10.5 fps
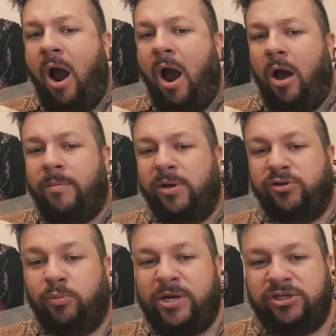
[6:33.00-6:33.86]
Oh my God,
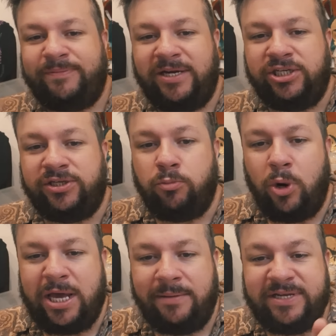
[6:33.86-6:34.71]
the window smashes and
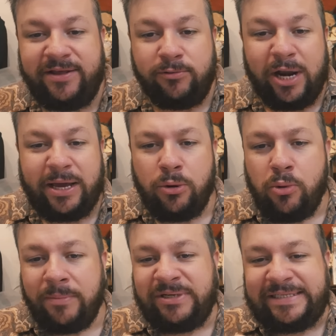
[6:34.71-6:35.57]
water comes in. They're all like,
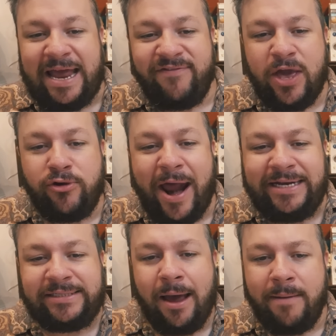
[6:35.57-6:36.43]
oh, I'm just having a
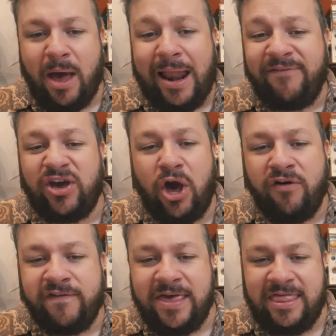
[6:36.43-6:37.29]
great time. I'll have a
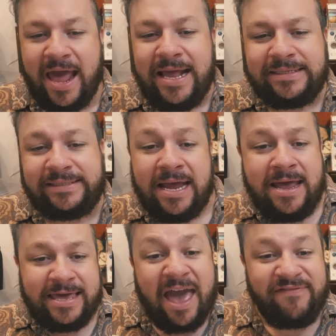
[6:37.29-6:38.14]
coffee, thanks.
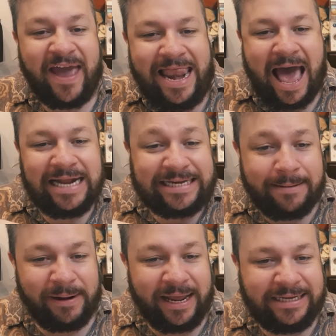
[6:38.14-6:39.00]
Cafe
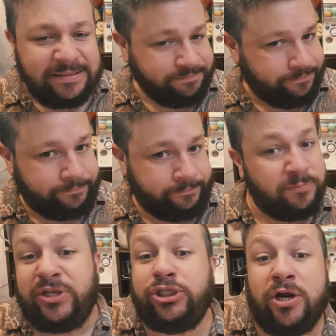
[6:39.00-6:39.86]
latte, please.
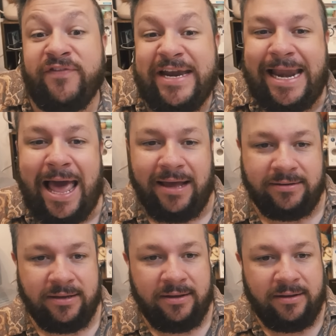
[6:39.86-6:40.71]
With a shot of vanilla.
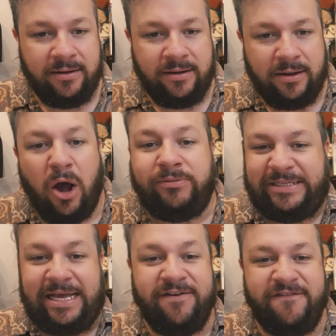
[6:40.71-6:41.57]
Oh, I'm
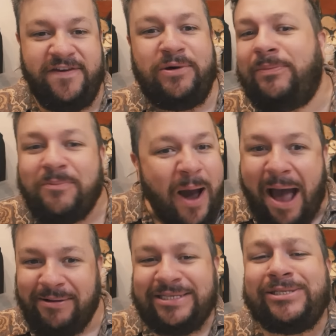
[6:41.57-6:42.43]
just going to film.
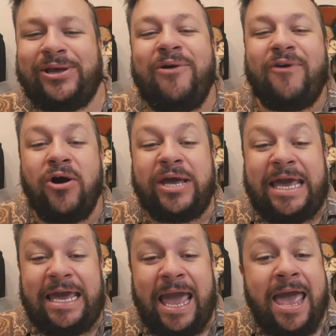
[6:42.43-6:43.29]
Wow, it's so
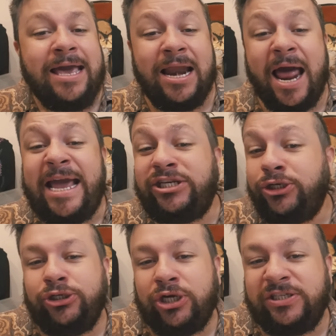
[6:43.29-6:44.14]
rocky. Can I get
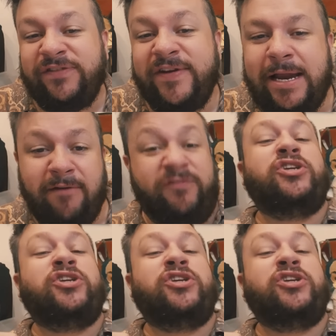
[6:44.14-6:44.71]
two shots of vanilla?